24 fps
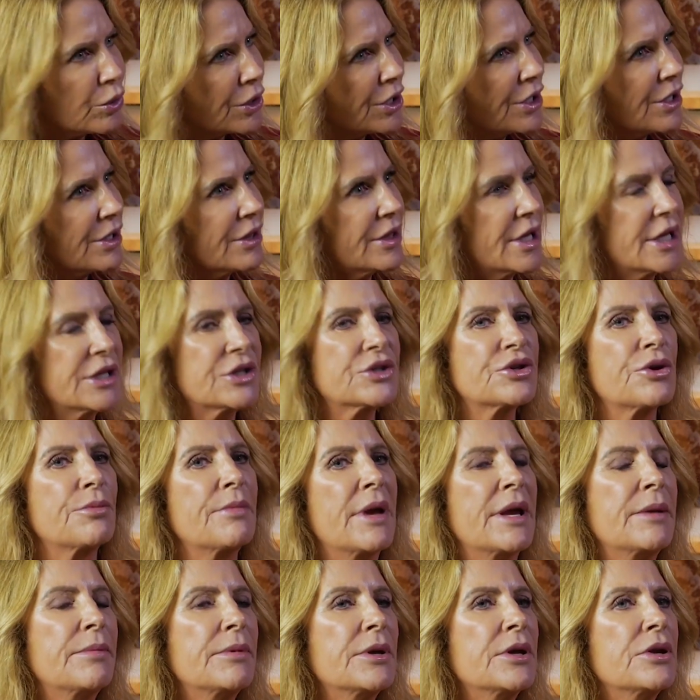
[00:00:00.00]
What do you think? So
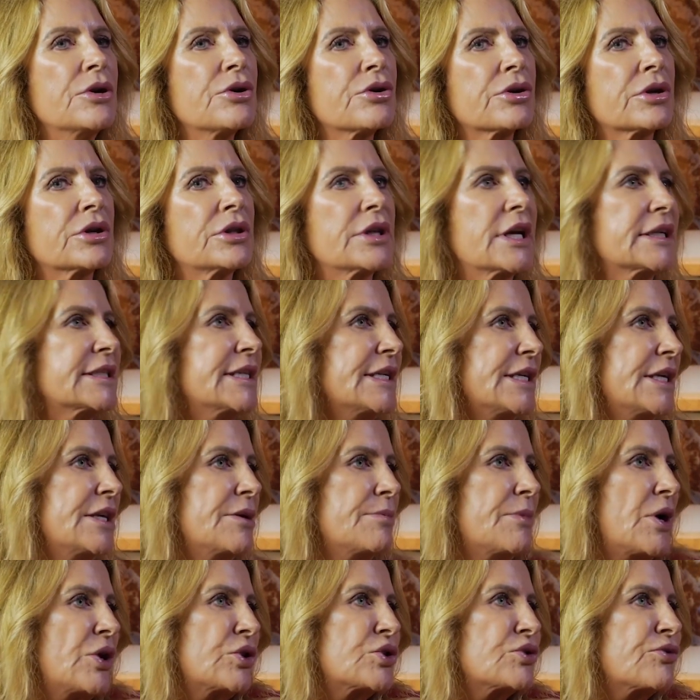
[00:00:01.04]
maybe you're collecting
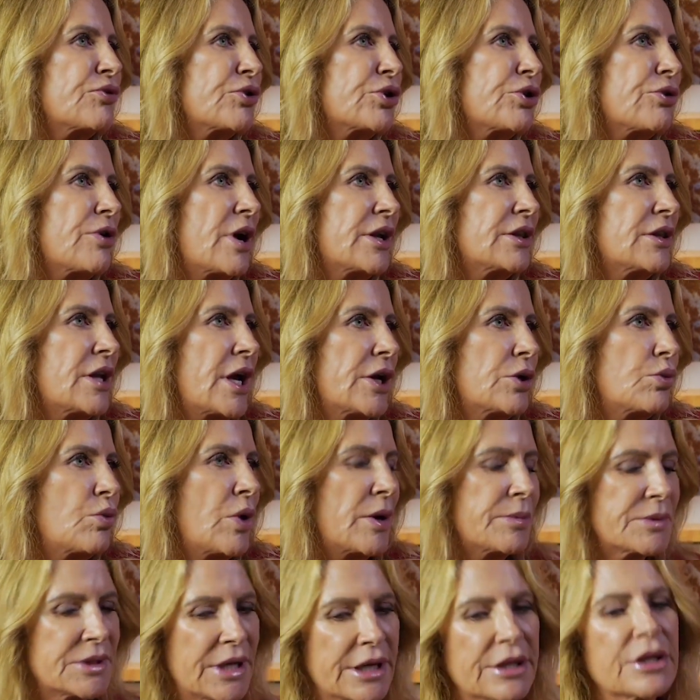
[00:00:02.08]
emails for your online
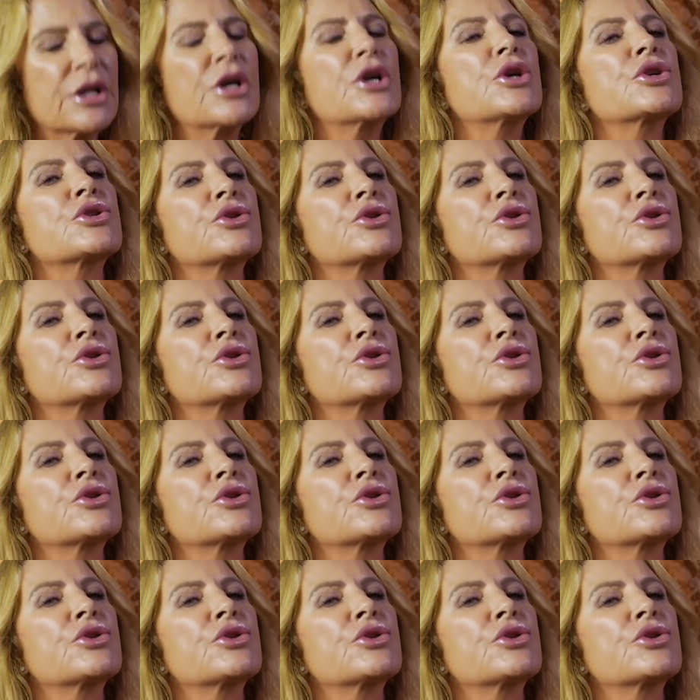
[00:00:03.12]
website.